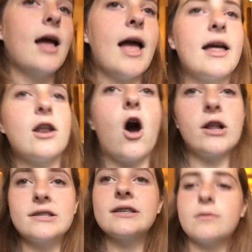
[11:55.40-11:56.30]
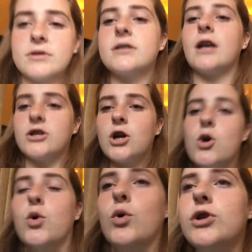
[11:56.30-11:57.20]
And honestly, that was such a
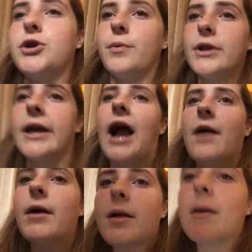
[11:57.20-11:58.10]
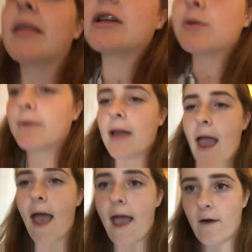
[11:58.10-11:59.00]
cool tour. Like, I recommend that tour to
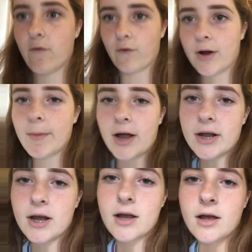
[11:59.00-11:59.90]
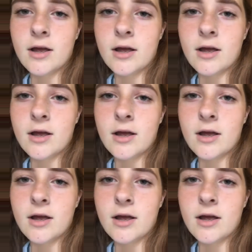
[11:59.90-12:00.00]
everybody.